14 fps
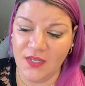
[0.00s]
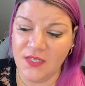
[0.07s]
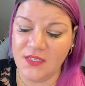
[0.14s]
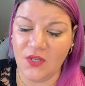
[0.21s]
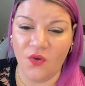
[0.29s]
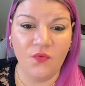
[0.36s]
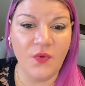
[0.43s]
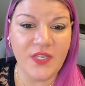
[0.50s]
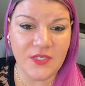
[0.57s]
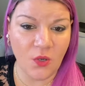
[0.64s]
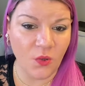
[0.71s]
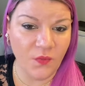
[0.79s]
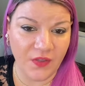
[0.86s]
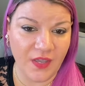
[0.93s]
So if we
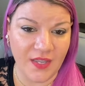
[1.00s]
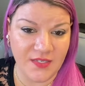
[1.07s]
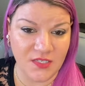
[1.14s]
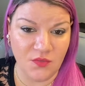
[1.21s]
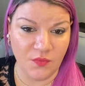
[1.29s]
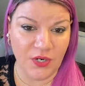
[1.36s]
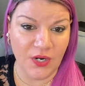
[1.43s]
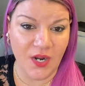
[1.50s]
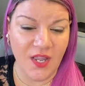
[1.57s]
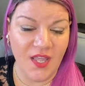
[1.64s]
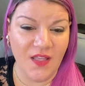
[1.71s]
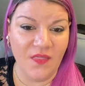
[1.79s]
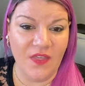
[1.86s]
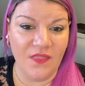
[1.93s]
told the customer
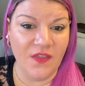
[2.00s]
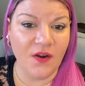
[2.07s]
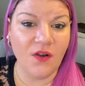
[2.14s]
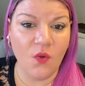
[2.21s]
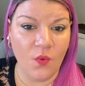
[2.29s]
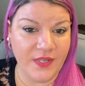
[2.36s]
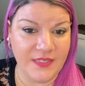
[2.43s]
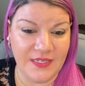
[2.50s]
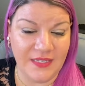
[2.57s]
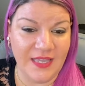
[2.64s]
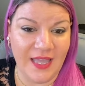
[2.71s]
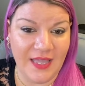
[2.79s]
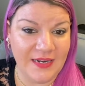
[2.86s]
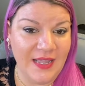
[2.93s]
that they're going to
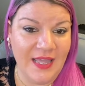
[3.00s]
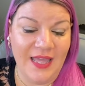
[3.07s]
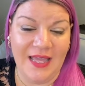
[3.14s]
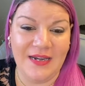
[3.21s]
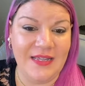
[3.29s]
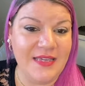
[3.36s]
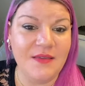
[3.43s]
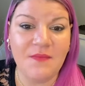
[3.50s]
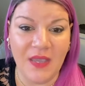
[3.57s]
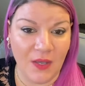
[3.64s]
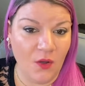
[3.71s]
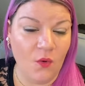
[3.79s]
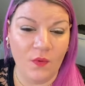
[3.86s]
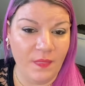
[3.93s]
get an
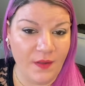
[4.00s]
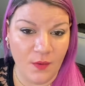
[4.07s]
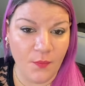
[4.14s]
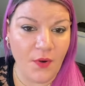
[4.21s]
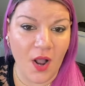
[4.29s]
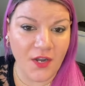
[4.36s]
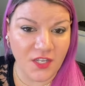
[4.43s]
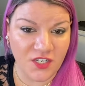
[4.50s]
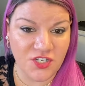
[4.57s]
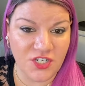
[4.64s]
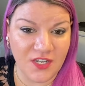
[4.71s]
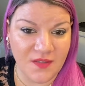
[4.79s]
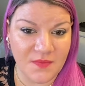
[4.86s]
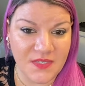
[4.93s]
email when their product
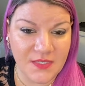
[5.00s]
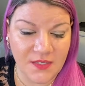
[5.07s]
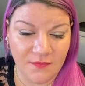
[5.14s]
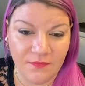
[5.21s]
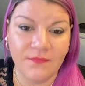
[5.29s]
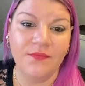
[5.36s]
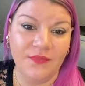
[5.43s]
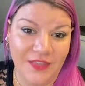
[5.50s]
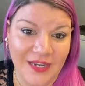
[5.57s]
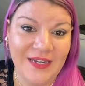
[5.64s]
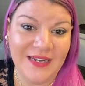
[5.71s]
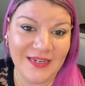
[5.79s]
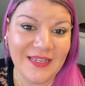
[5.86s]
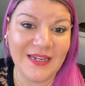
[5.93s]
ships, they
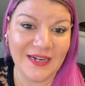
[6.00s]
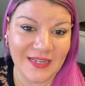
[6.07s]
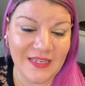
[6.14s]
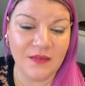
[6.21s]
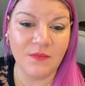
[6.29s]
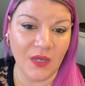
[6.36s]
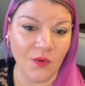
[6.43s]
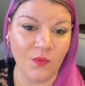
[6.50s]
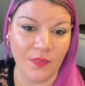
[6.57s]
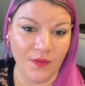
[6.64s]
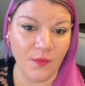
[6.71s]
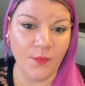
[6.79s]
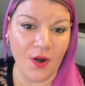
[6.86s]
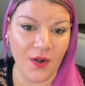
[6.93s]
need to get an email when
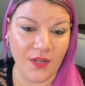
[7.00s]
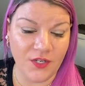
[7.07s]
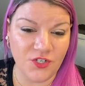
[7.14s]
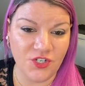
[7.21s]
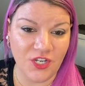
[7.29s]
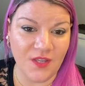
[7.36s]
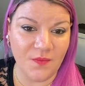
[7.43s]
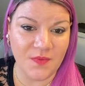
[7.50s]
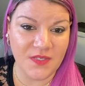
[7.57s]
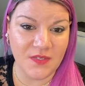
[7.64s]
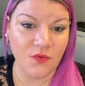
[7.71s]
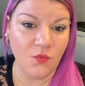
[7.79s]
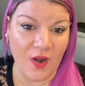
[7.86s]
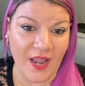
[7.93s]
their product ships,
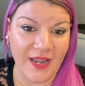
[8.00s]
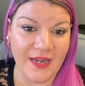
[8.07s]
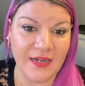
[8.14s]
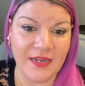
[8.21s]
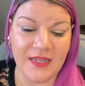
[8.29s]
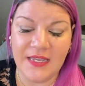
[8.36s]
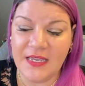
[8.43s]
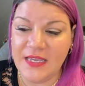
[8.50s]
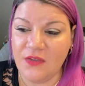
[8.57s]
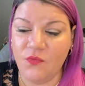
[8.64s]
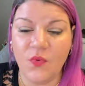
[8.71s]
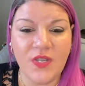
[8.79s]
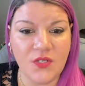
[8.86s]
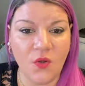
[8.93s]
right?
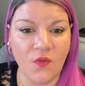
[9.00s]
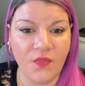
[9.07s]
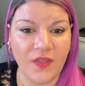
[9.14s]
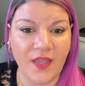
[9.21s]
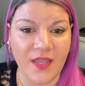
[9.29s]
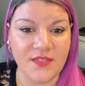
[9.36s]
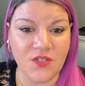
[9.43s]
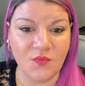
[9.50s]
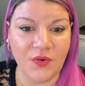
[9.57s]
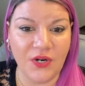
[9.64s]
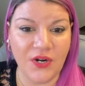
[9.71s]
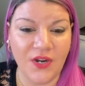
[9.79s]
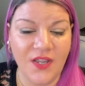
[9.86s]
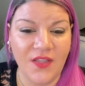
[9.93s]
If we told the
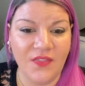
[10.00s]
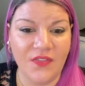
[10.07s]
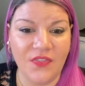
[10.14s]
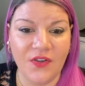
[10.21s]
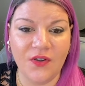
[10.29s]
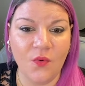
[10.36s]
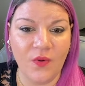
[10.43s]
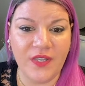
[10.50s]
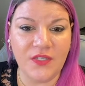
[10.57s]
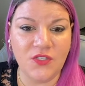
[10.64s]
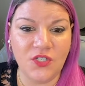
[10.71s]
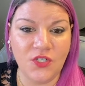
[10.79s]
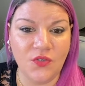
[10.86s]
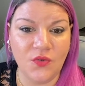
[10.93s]
customer that they're going
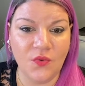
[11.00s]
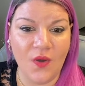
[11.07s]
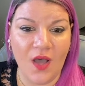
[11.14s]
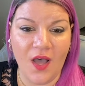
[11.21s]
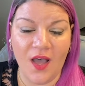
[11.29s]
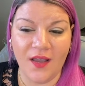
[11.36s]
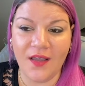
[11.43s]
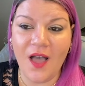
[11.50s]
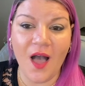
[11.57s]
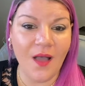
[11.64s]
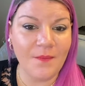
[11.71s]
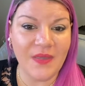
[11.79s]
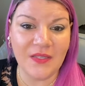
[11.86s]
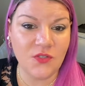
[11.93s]
to
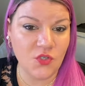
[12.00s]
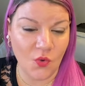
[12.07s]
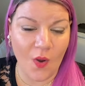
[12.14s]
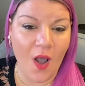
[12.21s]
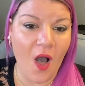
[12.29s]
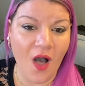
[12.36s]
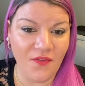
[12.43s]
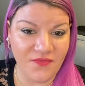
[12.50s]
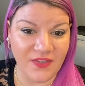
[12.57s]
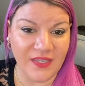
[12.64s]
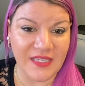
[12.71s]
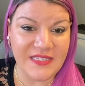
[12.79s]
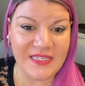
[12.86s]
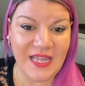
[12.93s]
come into our
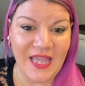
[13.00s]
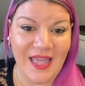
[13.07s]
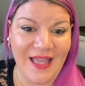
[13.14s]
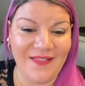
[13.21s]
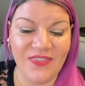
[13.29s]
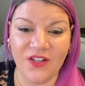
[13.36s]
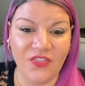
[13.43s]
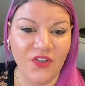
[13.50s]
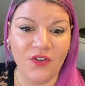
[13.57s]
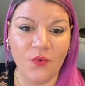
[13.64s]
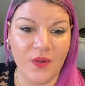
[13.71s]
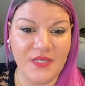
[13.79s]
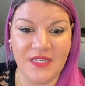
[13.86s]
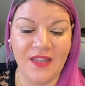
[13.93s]
office and they're
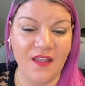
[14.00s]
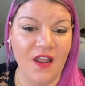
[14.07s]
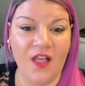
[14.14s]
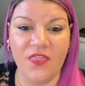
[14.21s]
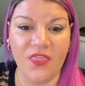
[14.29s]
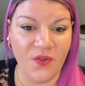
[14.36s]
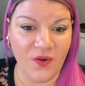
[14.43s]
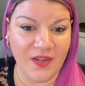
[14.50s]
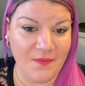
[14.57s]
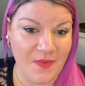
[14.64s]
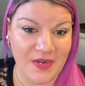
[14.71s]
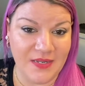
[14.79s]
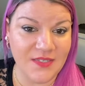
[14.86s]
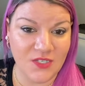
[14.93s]
going to get a
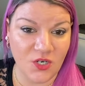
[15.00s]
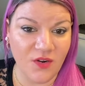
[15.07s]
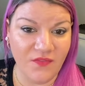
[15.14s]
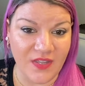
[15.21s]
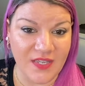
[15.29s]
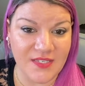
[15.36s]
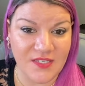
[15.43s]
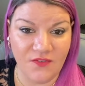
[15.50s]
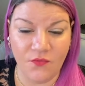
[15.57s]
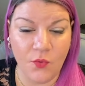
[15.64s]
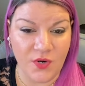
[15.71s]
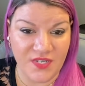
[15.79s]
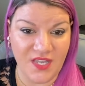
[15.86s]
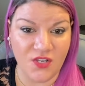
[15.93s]
30-minute service
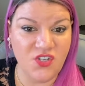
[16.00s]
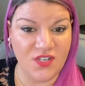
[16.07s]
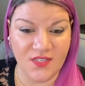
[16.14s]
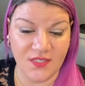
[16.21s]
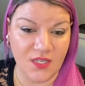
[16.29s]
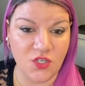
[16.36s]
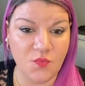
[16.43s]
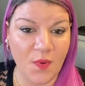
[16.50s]
for such and such